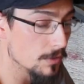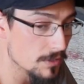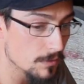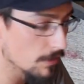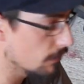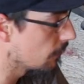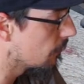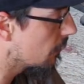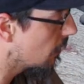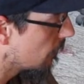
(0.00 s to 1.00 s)
quid's worth
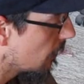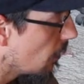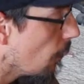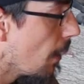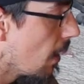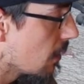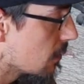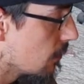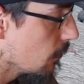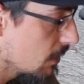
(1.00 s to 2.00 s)
of little
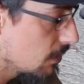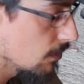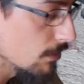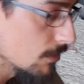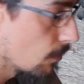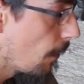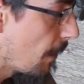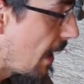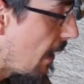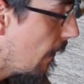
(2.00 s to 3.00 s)
parts which you can swap
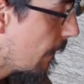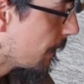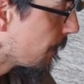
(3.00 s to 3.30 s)
out,